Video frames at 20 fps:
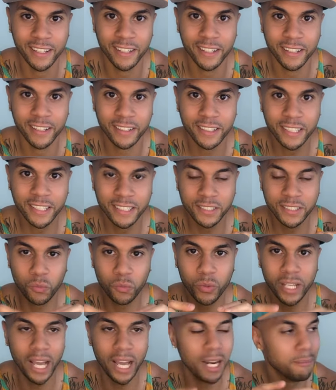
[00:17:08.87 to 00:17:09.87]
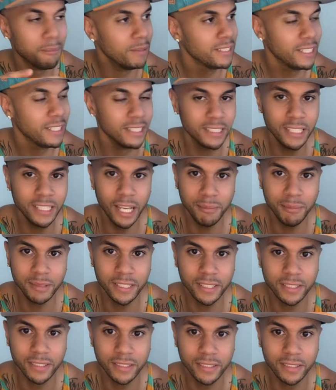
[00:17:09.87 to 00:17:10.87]
Because we got a
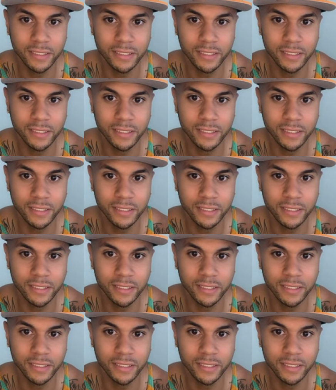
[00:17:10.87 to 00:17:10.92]
misconception,